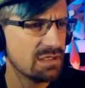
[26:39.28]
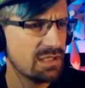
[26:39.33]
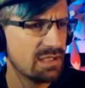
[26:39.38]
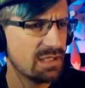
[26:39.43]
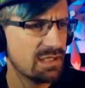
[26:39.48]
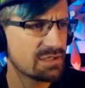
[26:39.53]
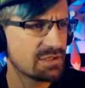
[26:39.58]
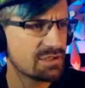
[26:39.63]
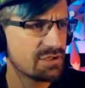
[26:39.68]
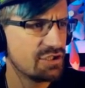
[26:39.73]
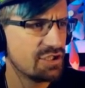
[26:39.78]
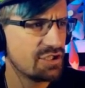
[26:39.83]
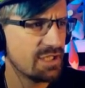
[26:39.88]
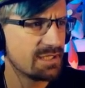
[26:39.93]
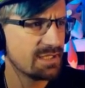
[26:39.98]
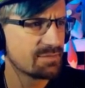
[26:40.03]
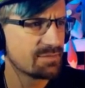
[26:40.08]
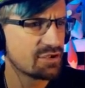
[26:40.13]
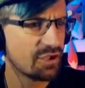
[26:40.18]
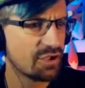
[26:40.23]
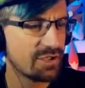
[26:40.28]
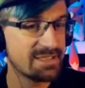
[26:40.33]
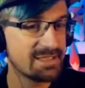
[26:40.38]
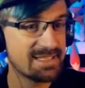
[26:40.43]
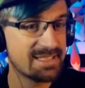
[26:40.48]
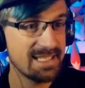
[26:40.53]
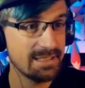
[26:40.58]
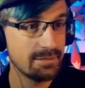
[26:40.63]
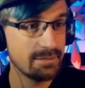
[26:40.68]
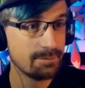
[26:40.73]
So Jacob's gone
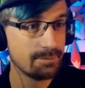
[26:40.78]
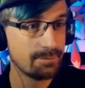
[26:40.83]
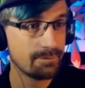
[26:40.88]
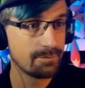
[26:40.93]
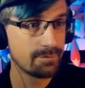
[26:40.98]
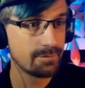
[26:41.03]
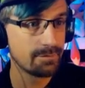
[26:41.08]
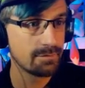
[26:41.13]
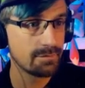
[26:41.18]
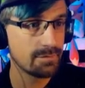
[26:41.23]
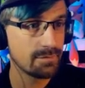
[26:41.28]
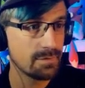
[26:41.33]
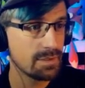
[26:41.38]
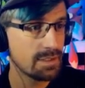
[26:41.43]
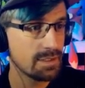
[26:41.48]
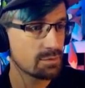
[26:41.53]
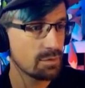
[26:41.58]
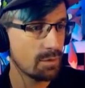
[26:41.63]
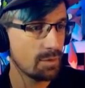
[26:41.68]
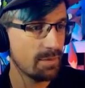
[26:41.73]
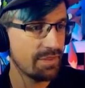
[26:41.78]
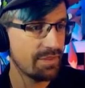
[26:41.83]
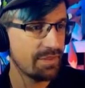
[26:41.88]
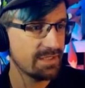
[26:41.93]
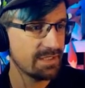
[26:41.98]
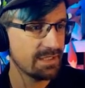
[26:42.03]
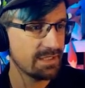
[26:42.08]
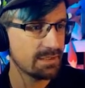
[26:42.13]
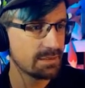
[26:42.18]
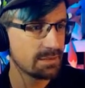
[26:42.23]
insane, is what we're thinking.